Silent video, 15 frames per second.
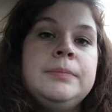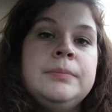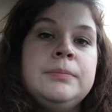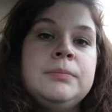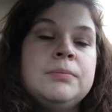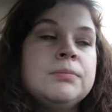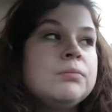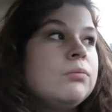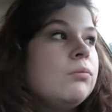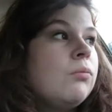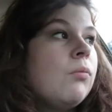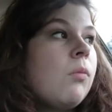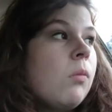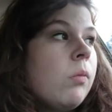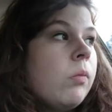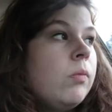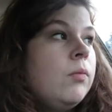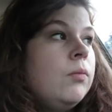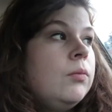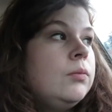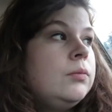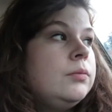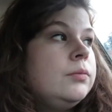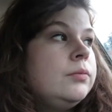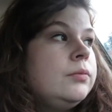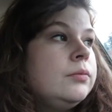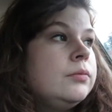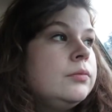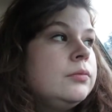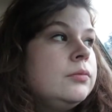
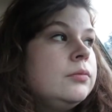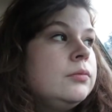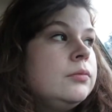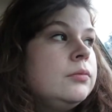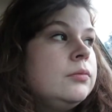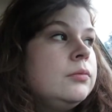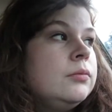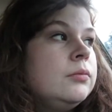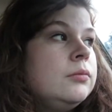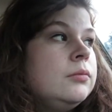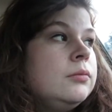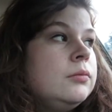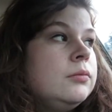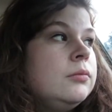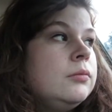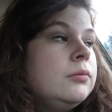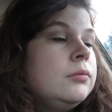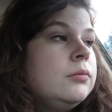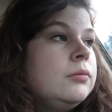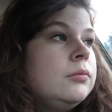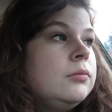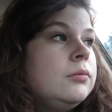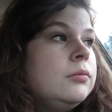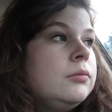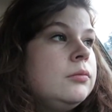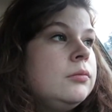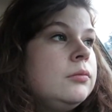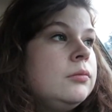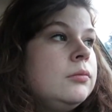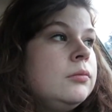
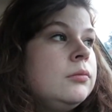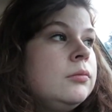No one is speaking in this clip.